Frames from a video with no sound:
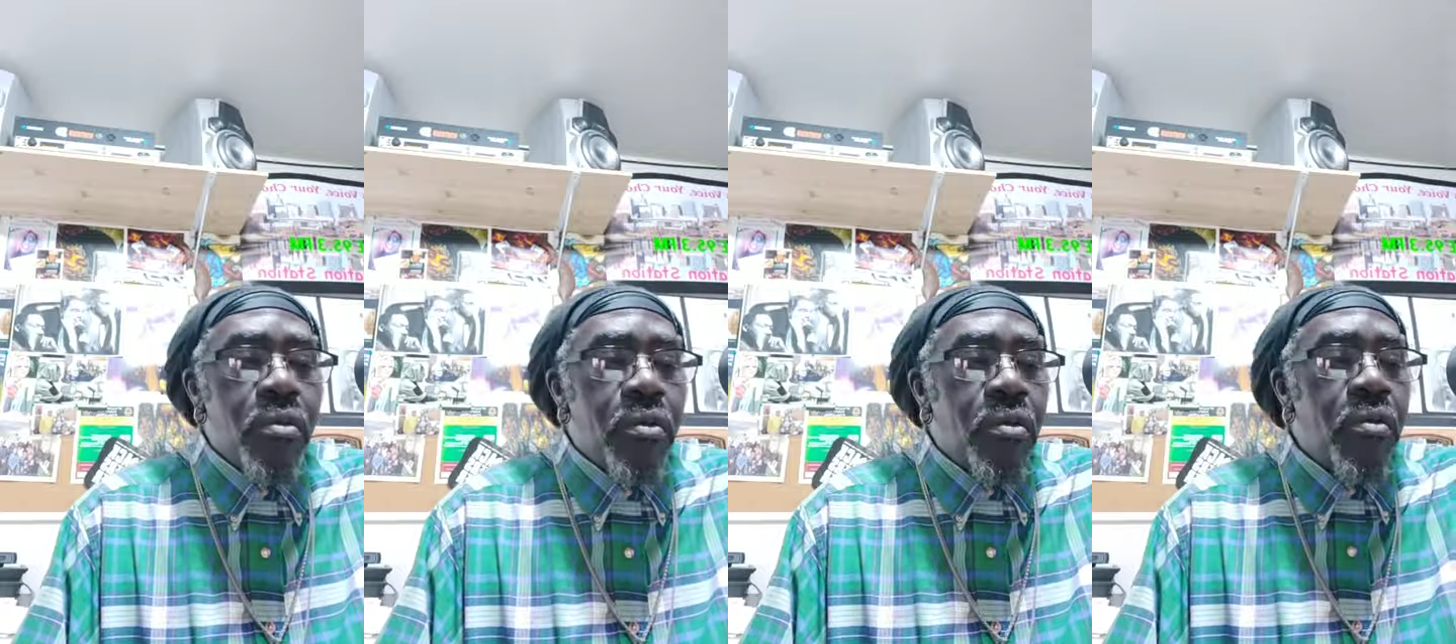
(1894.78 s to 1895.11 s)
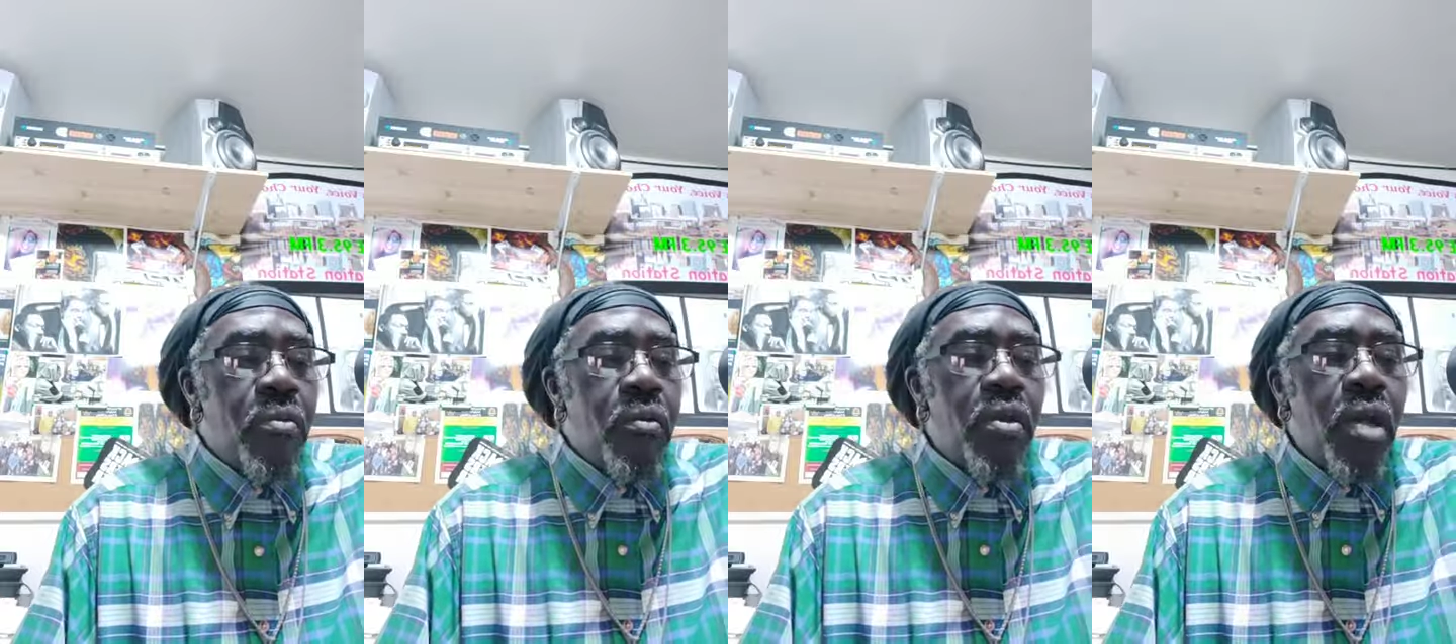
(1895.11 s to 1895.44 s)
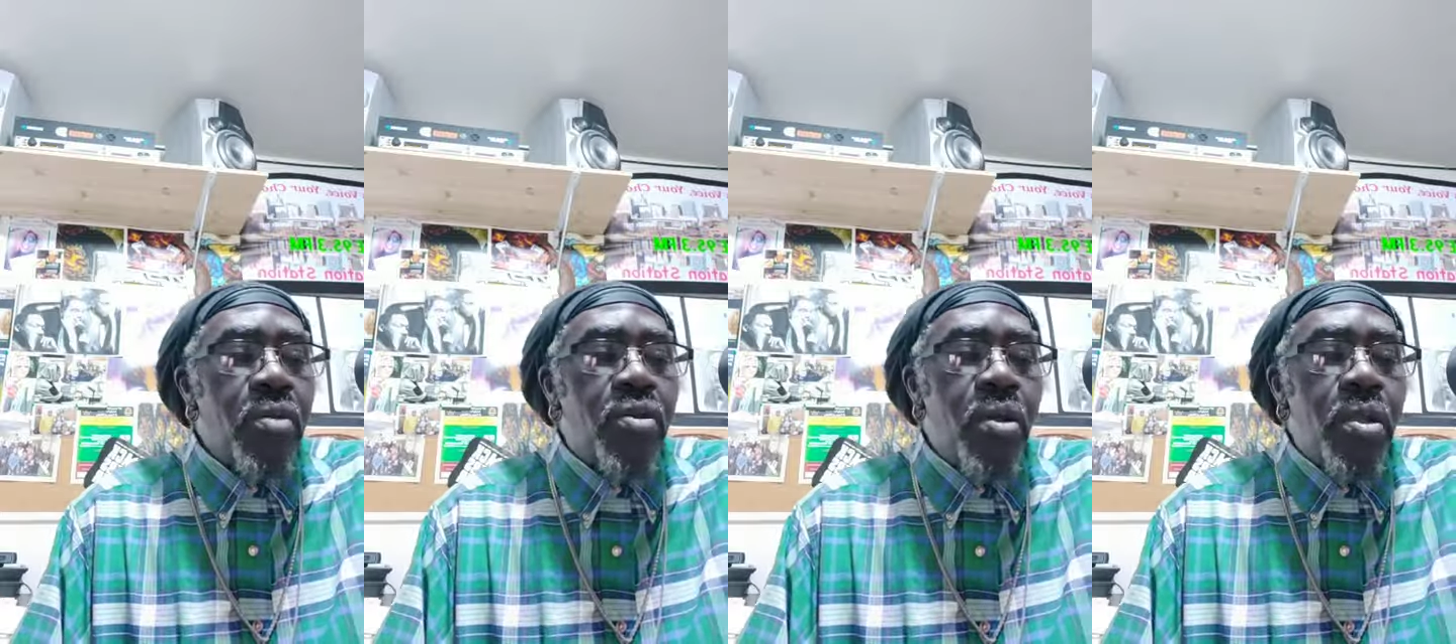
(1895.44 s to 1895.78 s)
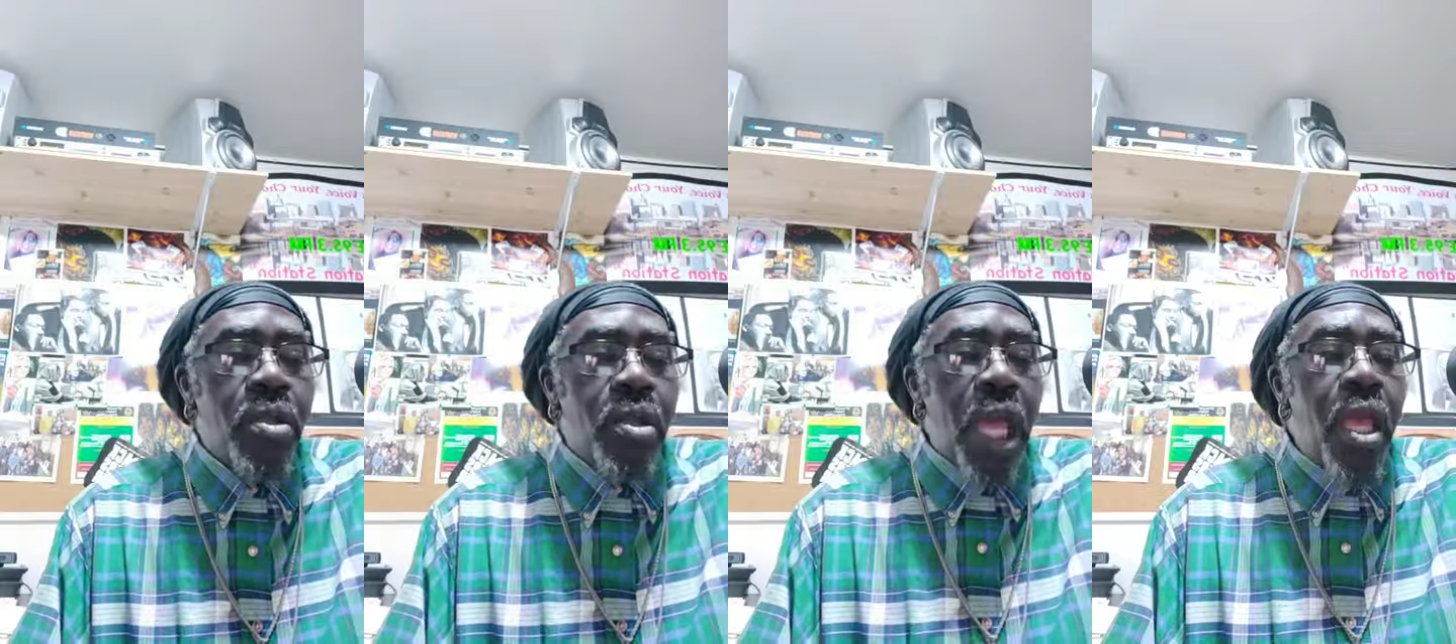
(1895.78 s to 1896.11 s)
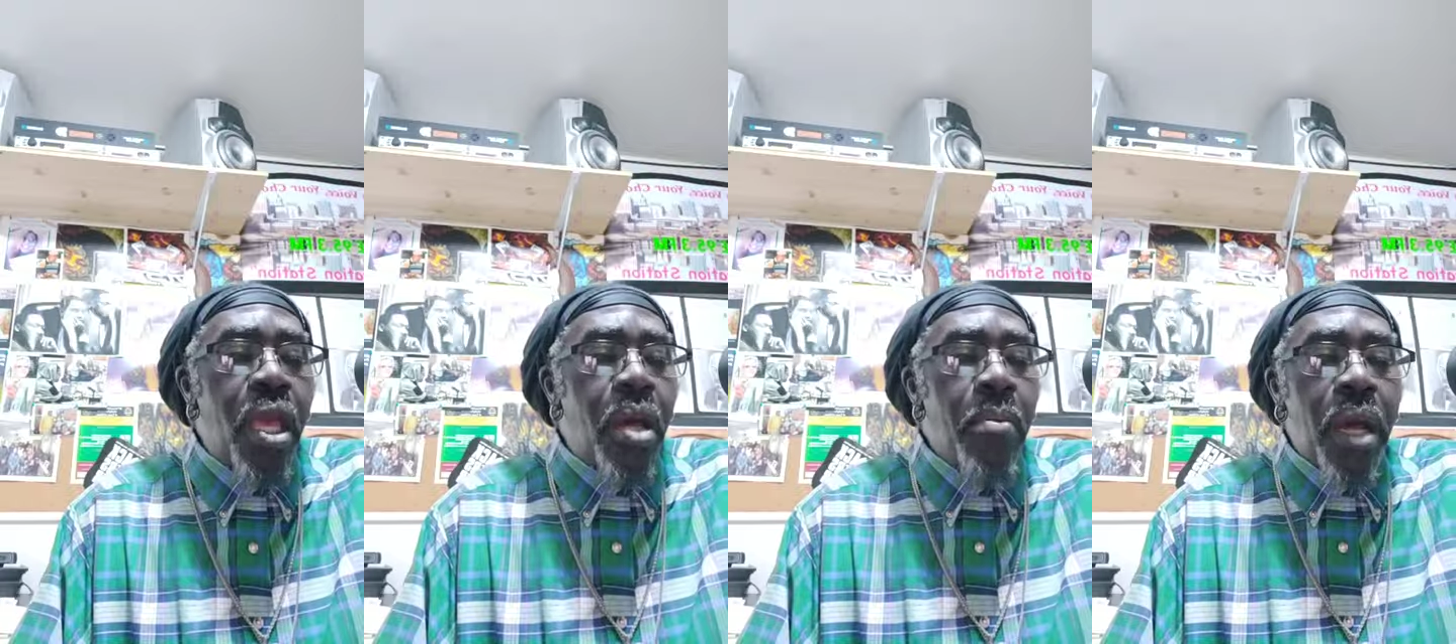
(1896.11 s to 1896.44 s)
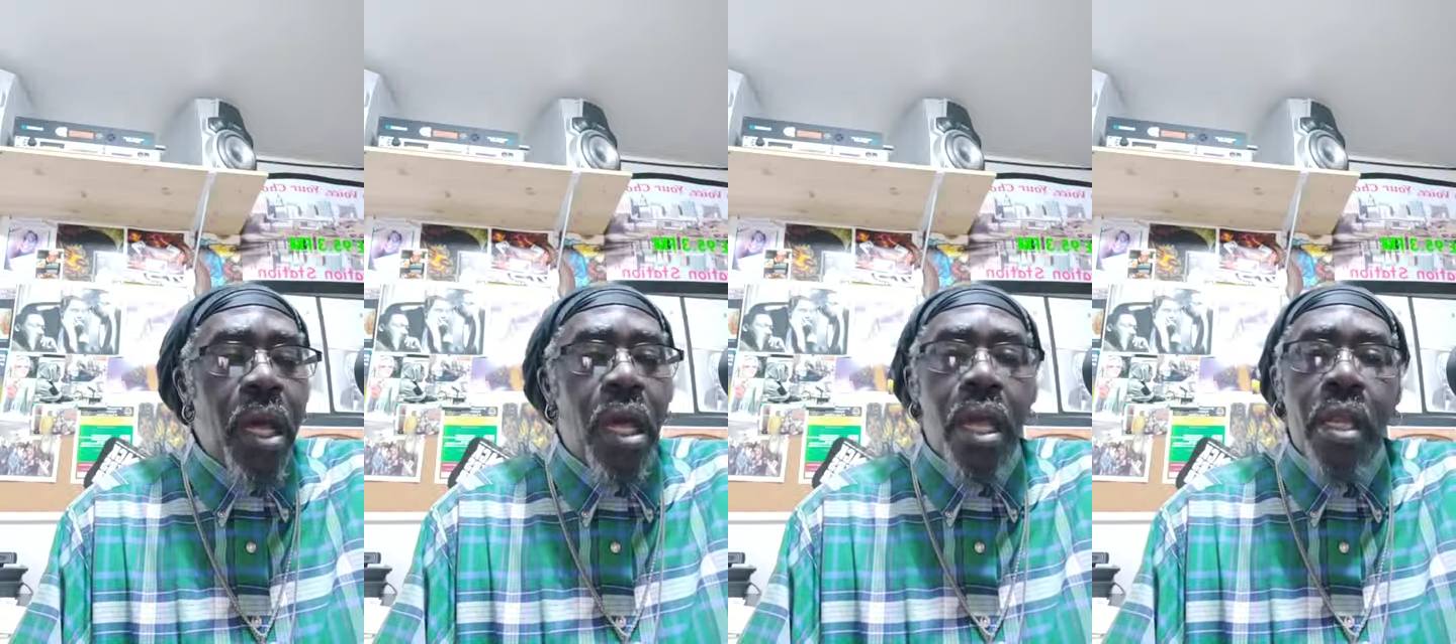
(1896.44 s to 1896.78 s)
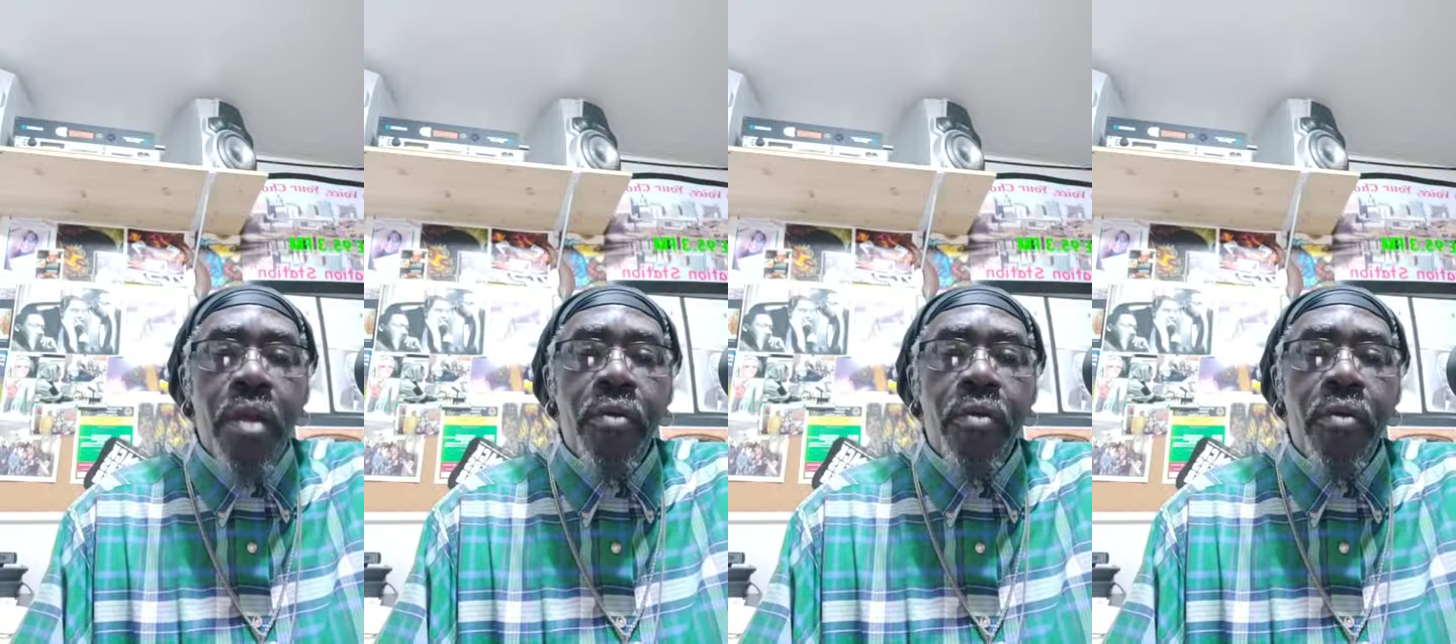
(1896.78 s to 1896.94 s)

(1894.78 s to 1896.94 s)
And out your damn mind.